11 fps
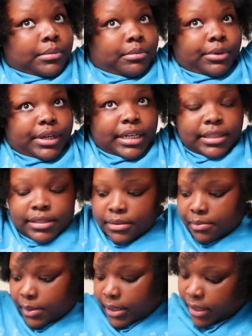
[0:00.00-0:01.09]
braid
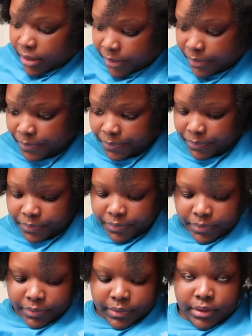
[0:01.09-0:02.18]
to be,
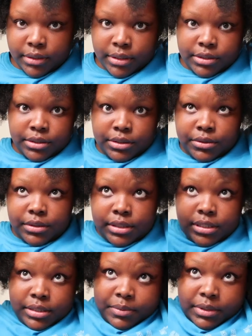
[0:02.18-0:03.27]
and just use a
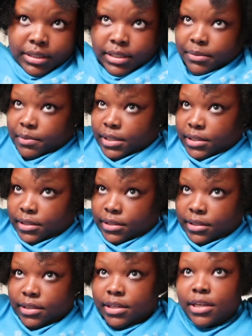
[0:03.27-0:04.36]
clip to clip
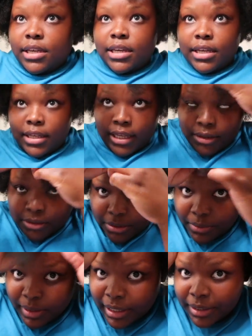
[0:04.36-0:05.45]
this out the
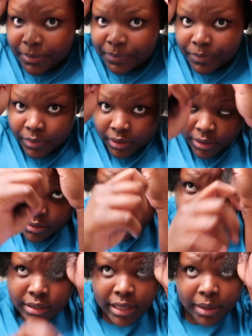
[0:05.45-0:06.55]
way. So
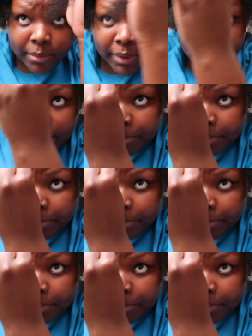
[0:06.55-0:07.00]
this is how big I